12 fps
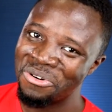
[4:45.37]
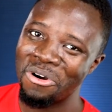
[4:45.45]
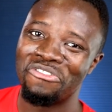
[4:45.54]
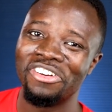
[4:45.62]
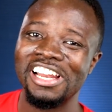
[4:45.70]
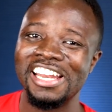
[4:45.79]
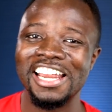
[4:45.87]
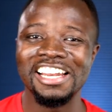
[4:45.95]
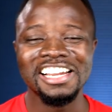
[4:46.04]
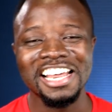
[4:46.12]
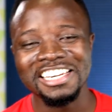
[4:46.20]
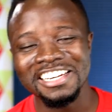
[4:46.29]
We feel it in
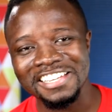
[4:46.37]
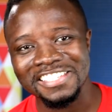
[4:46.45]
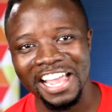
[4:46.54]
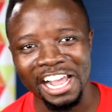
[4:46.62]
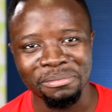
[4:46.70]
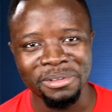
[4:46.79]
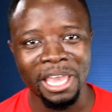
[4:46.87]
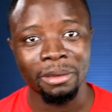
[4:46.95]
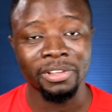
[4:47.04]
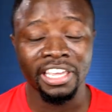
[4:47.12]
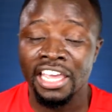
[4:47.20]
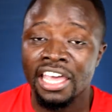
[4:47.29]
the lady in a style,
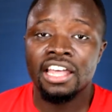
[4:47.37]
baby.